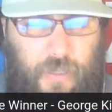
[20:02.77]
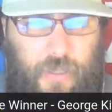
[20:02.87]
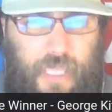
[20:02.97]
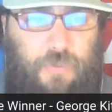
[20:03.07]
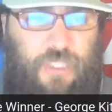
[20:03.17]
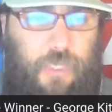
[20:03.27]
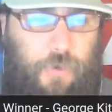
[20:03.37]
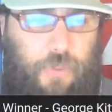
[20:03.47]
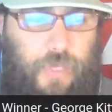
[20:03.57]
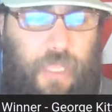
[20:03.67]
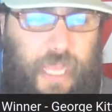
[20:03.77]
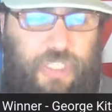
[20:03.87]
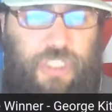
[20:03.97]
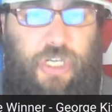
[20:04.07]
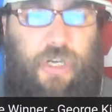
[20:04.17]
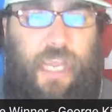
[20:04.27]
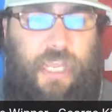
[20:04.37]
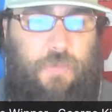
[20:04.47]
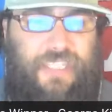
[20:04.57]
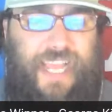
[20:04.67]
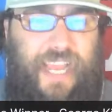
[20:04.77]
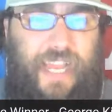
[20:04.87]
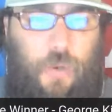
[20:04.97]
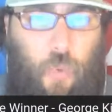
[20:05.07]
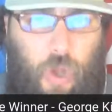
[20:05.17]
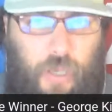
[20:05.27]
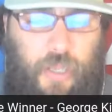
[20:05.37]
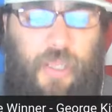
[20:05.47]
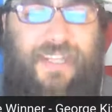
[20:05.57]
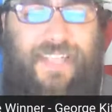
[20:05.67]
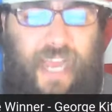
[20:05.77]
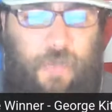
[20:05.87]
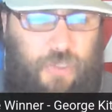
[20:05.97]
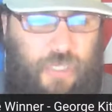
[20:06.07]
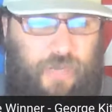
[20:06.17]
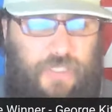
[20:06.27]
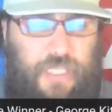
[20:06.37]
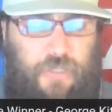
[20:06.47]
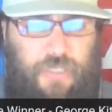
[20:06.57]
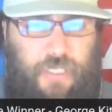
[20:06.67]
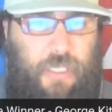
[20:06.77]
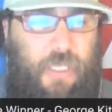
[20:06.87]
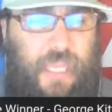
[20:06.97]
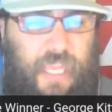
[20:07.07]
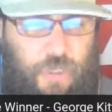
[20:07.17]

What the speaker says: He was number 3 last year, and he was tight end 1, tied with Travis Kelce in